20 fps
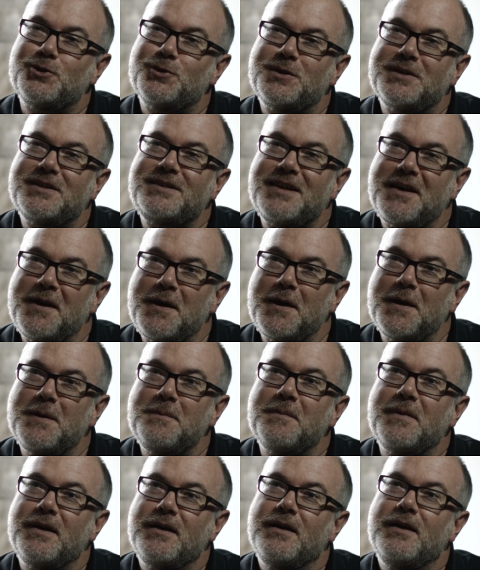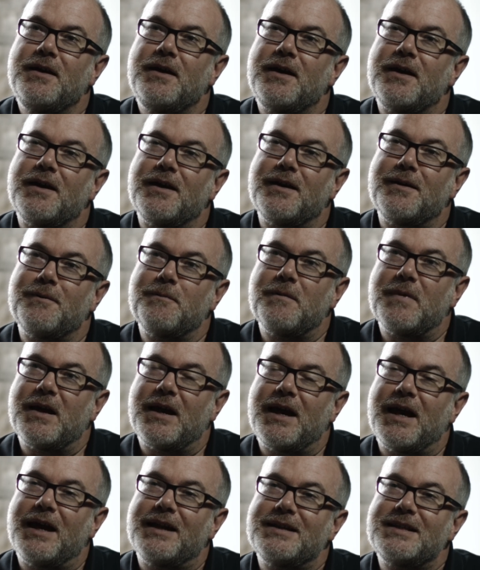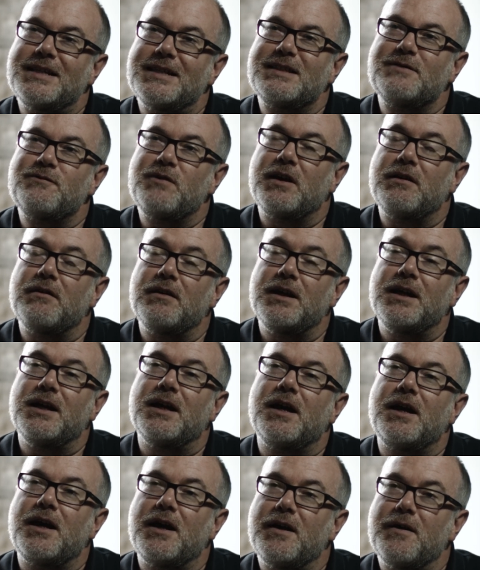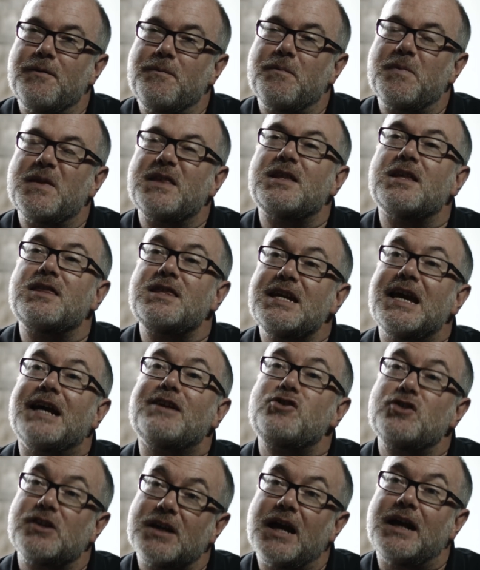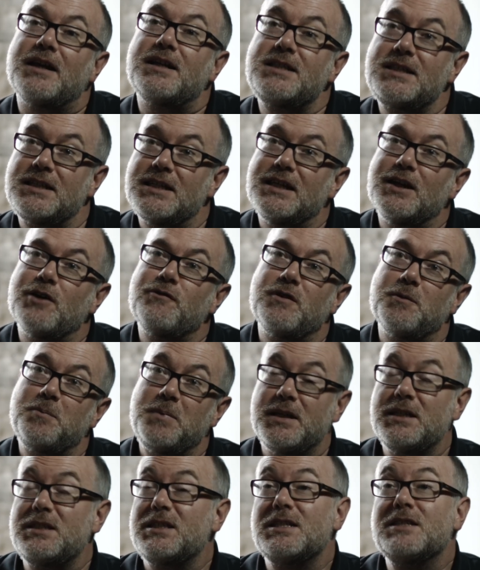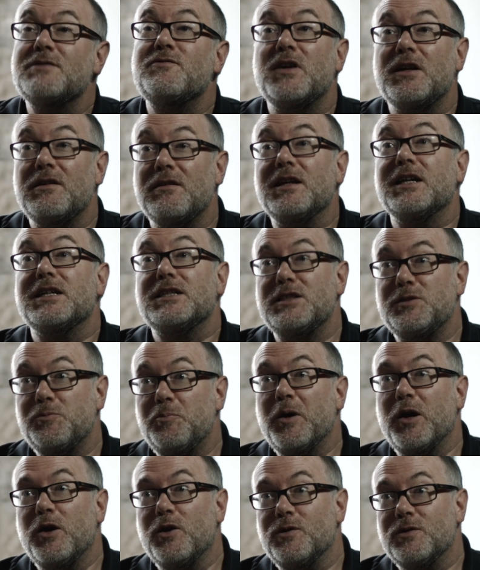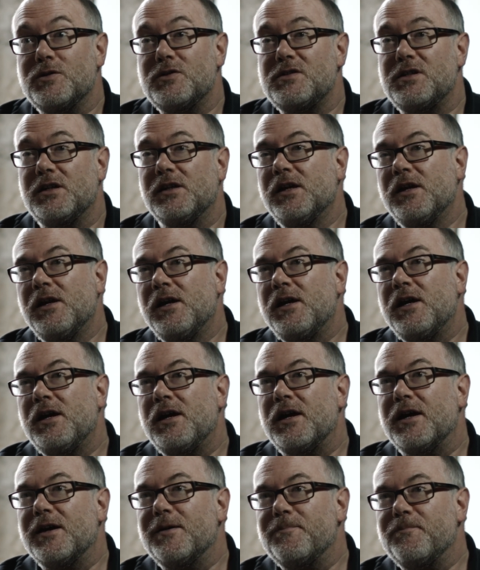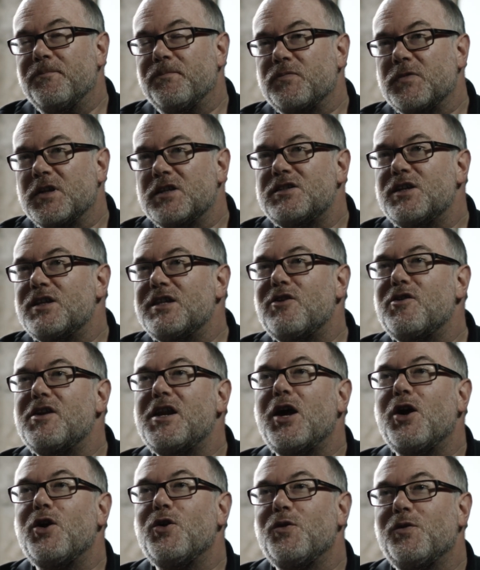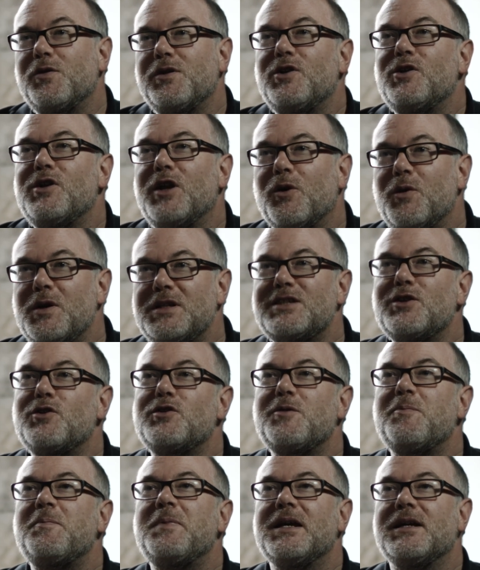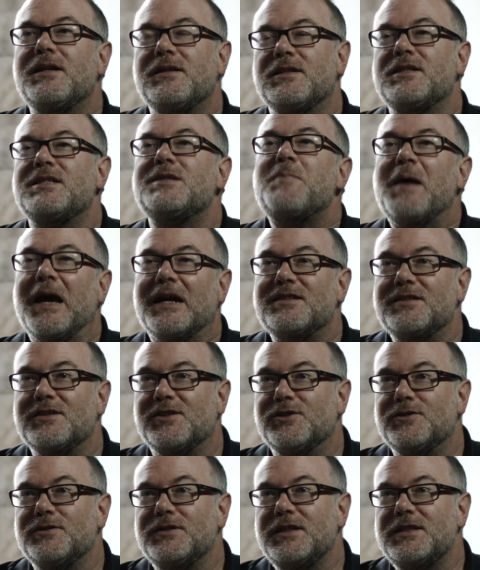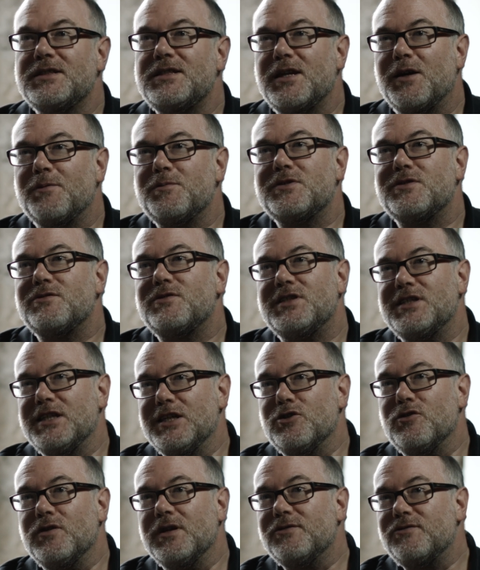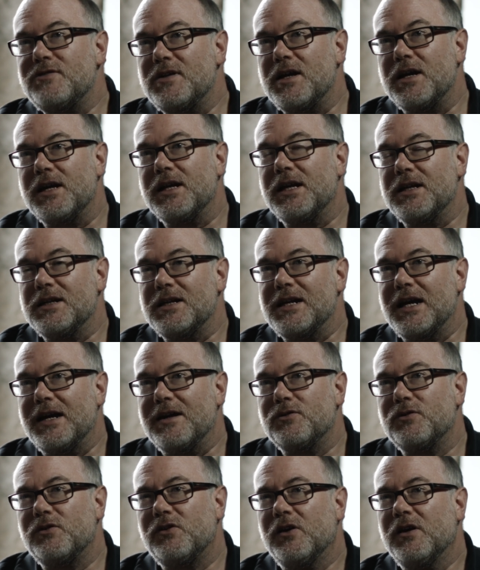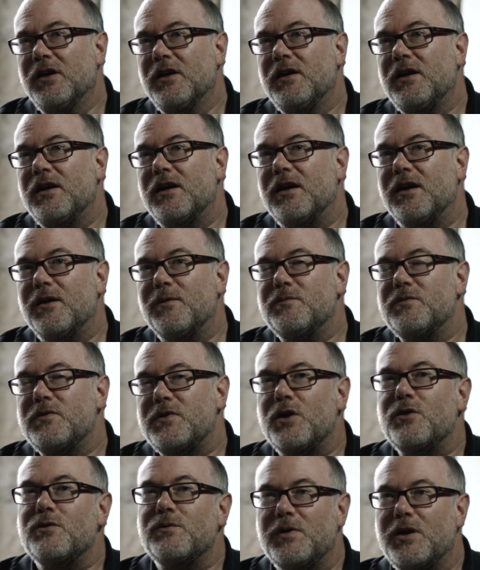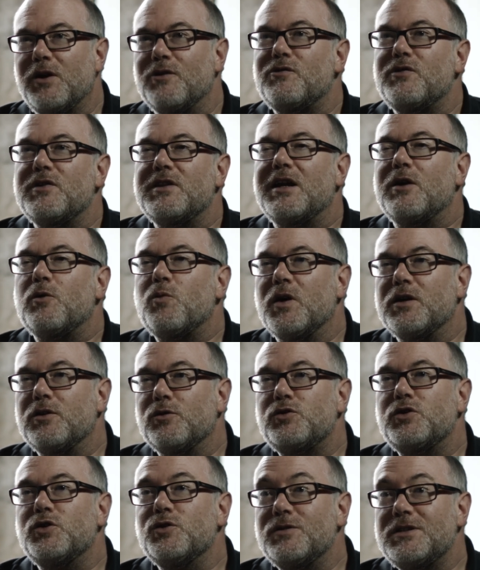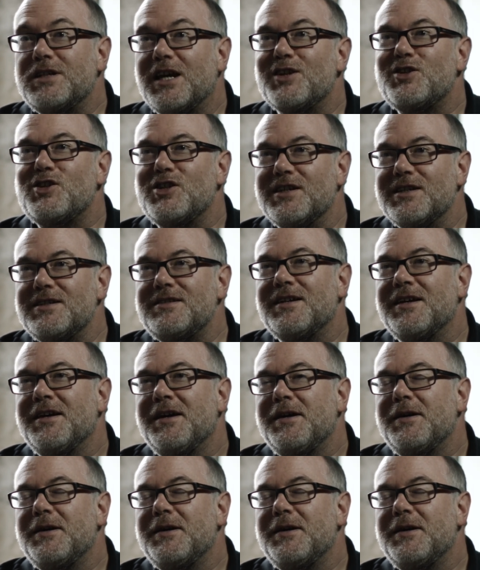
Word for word: all the time, um, and it's very, um, the theatricality of the piece is very exposed. Um, so there are no, you know, it's not a big spectacle in terms of scenery flying in and out, um, though hopefully there are one or two touches.